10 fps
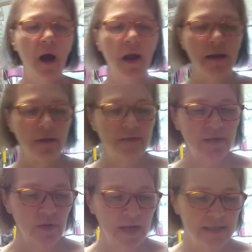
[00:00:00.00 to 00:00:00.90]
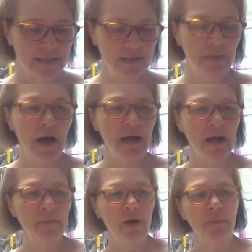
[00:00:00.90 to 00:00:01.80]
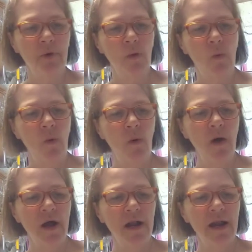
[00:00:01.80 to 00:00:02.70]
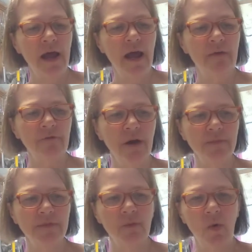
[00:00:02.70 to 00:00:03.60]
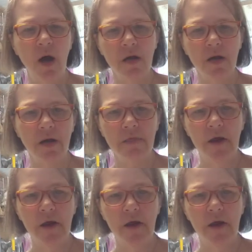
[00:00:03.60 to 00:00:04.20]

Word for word: All right, so the Instapot, I'm going to put one and a half cups of water in